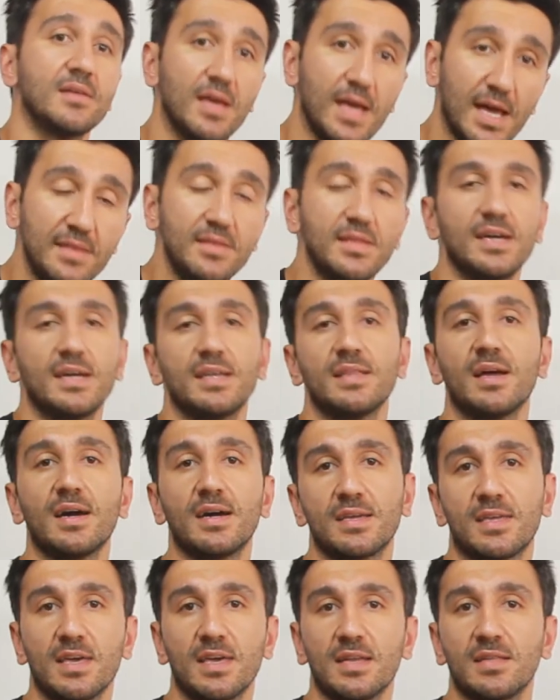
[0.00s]
and then I
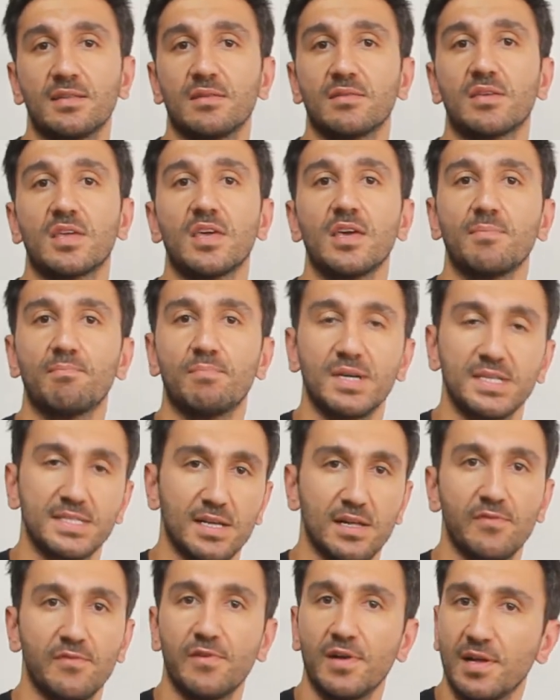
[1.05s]
can keep
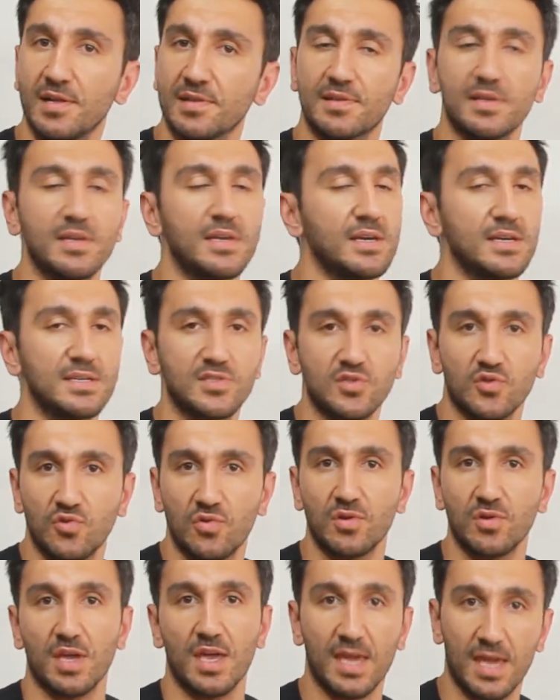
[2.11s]
myself healthy and
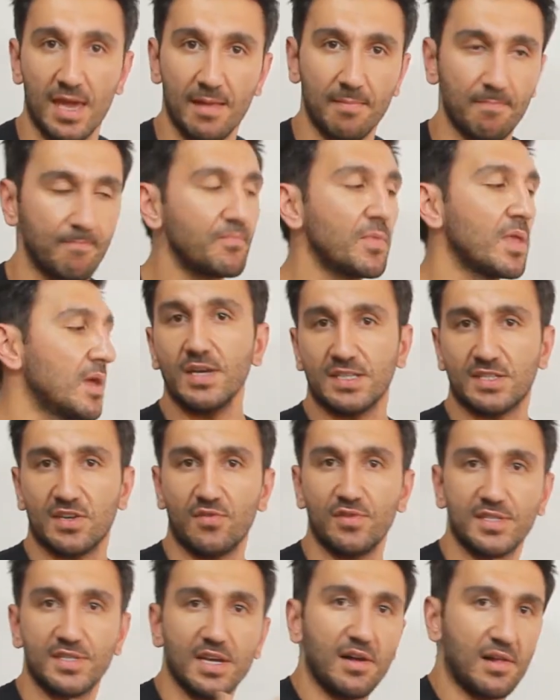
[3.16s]
strong again. As a
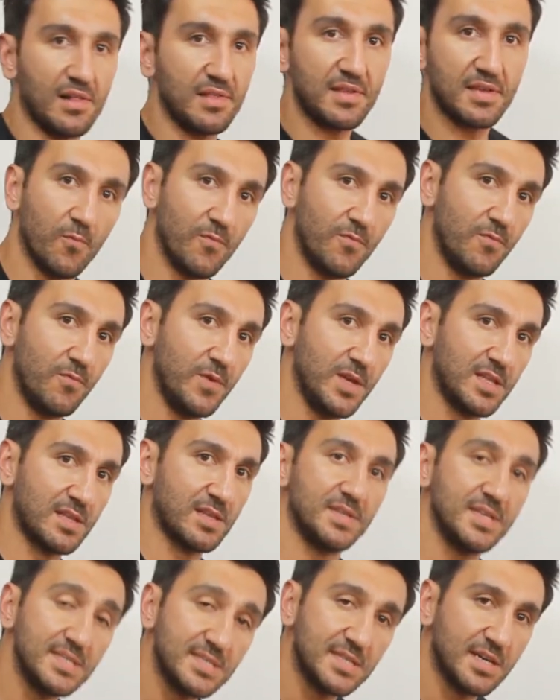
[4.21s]
result, with
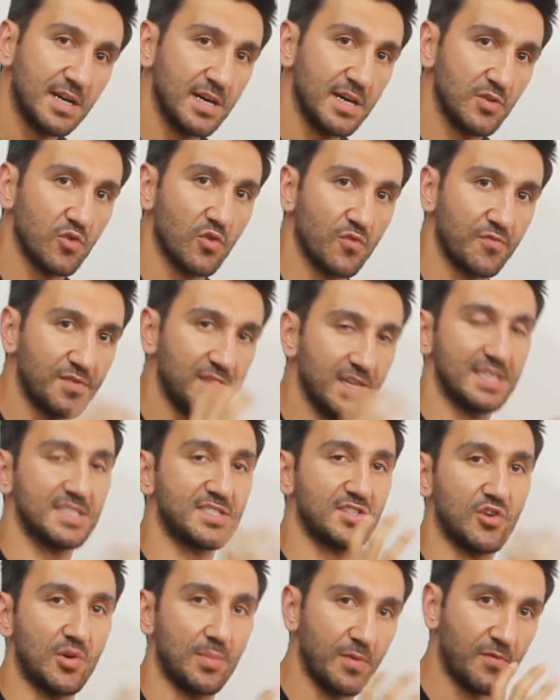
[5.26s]
this kind of
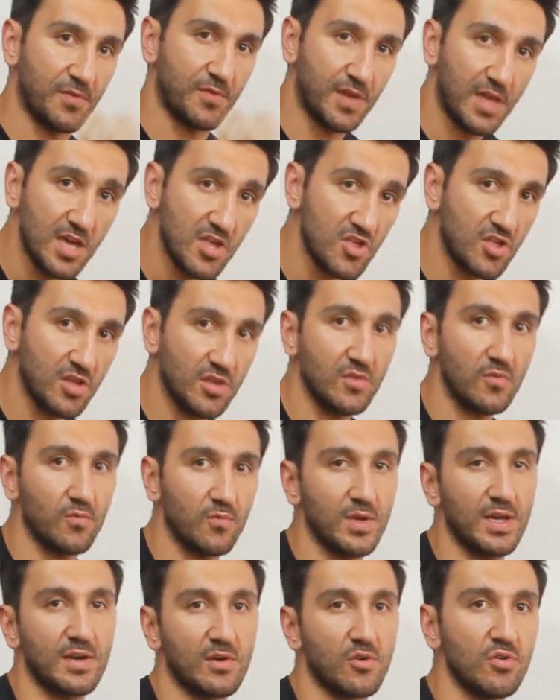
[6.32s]
dense ramification,
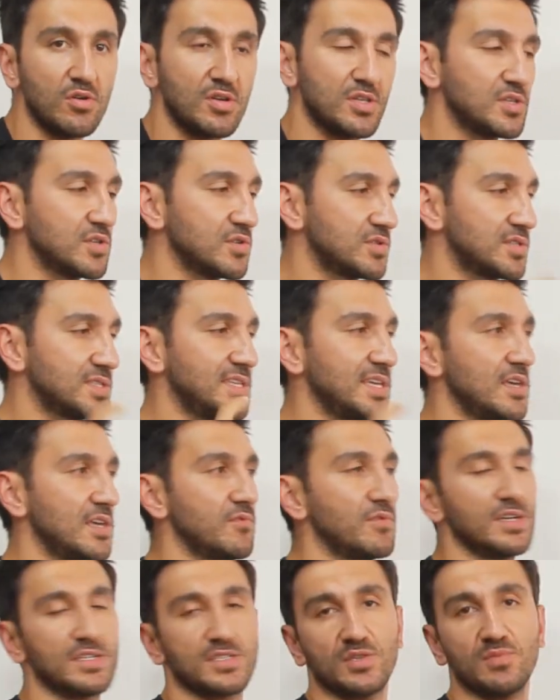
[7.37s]
we are going to see
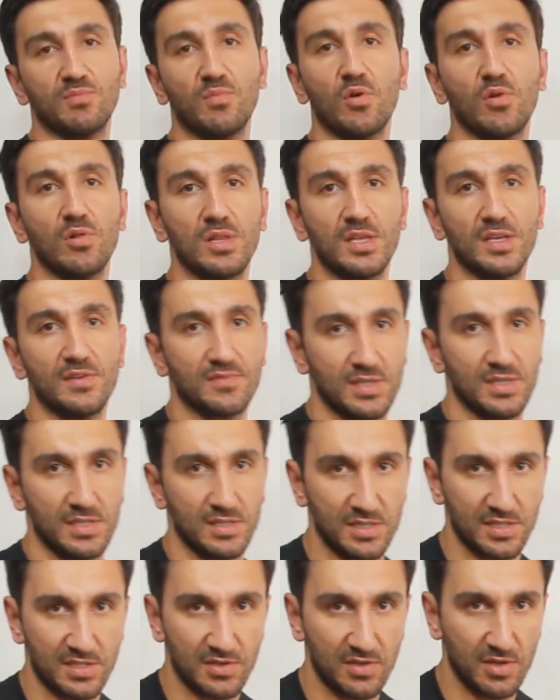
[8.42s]
very small leaves in
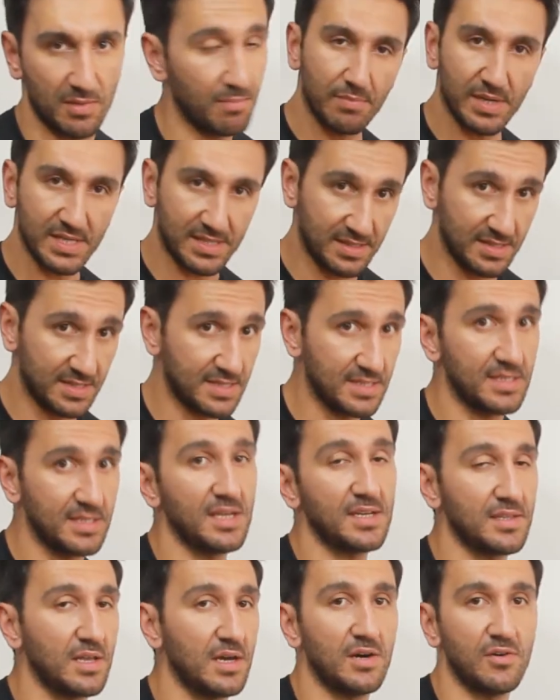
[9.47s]
this tree. But this is
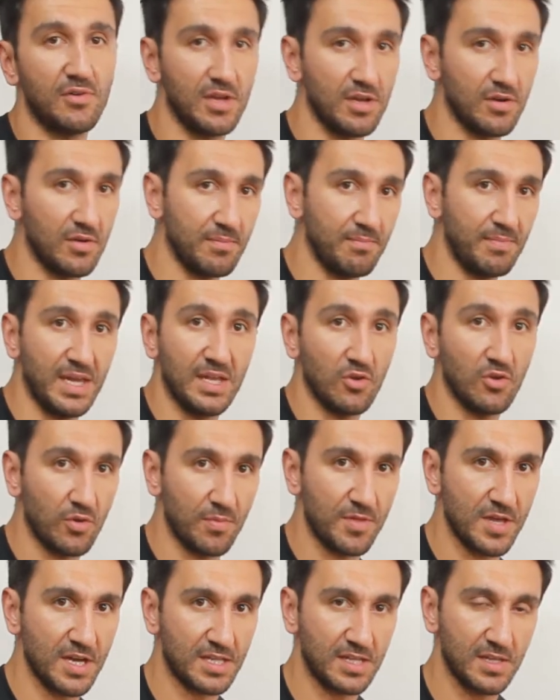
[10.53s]
not our main
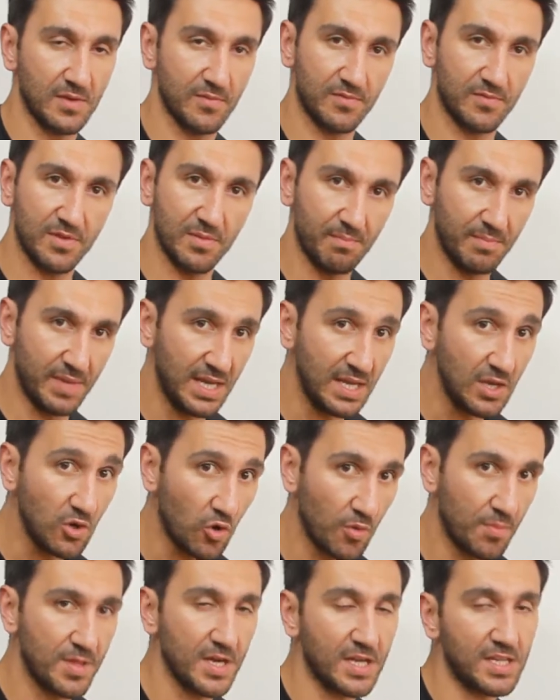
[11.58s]
objective. The main
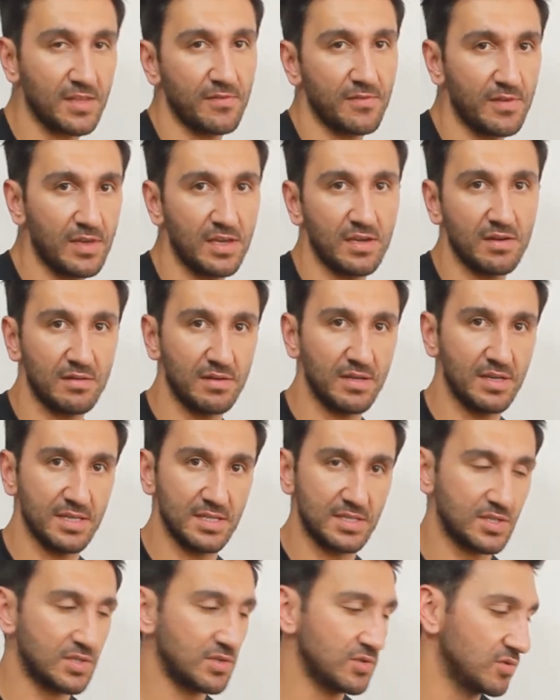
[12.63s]
objective here
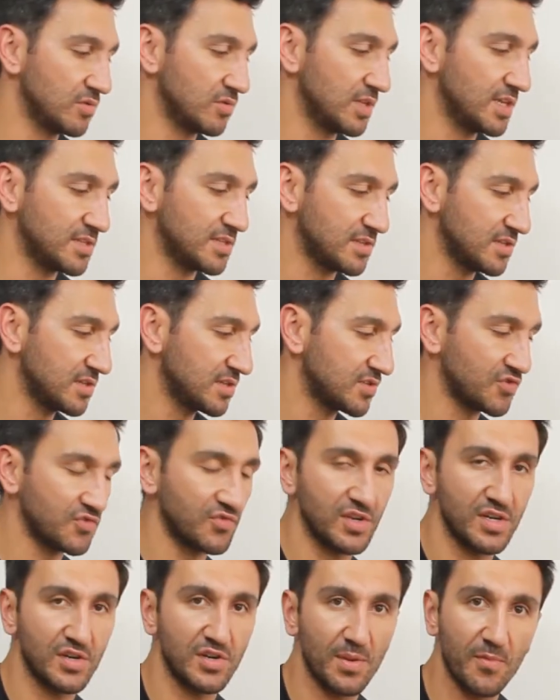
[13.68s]
is to let the
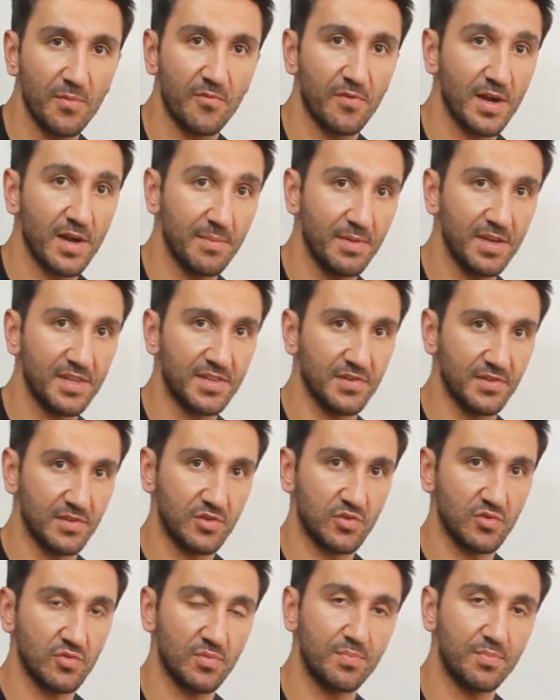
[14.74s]
tree ramify better,
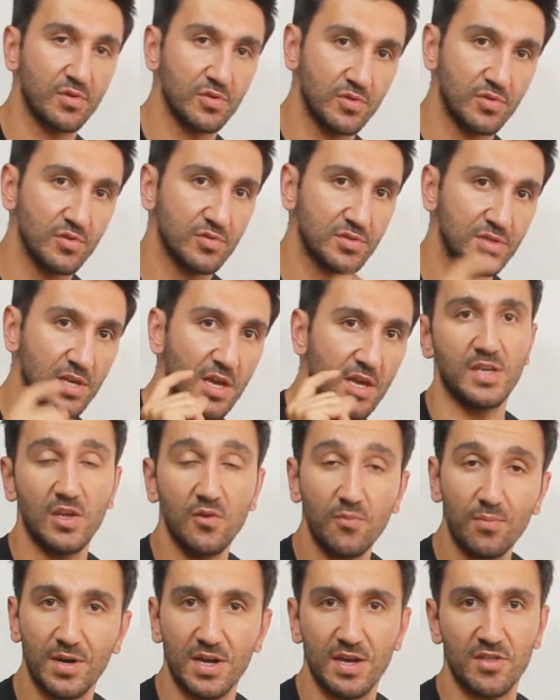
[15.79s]
to produce new
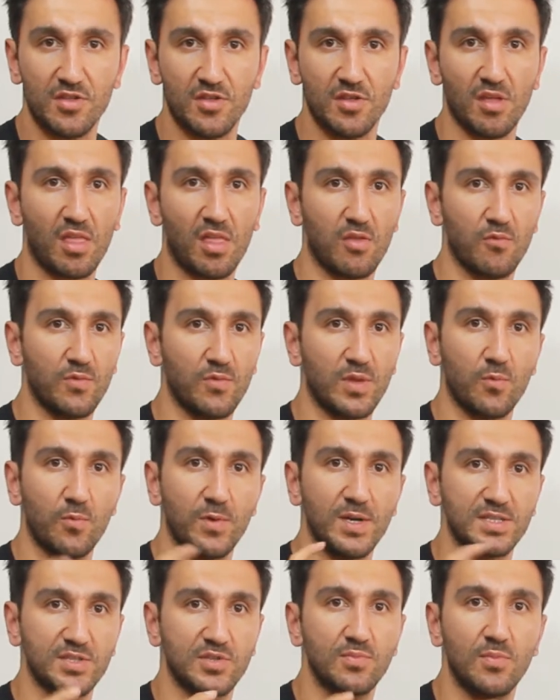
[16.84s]
branches with
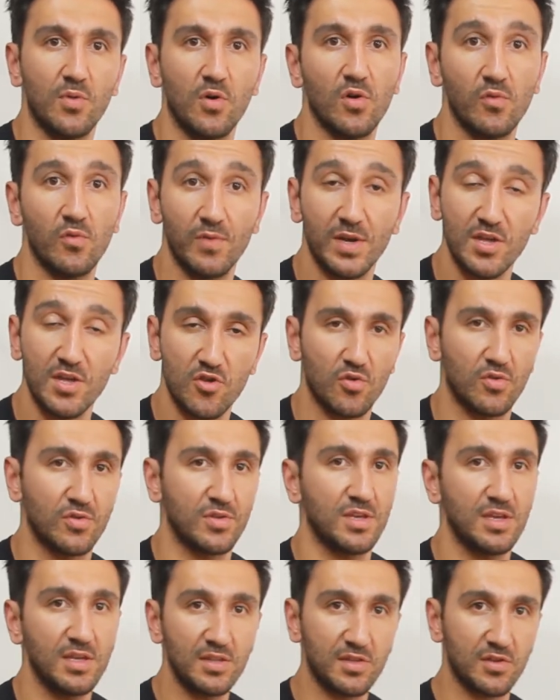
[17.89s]
very small, very short
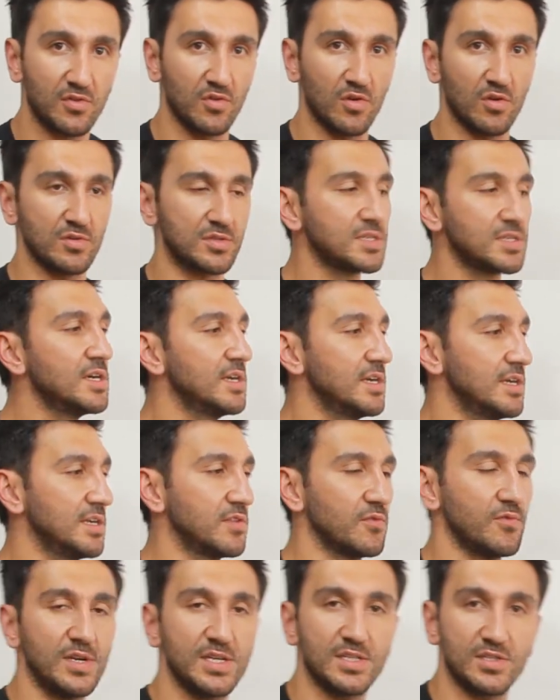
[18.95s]
internodes and
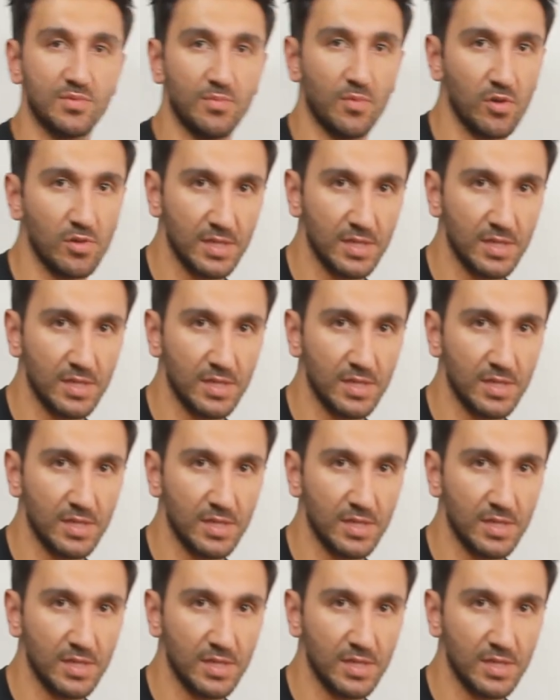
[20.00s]
very small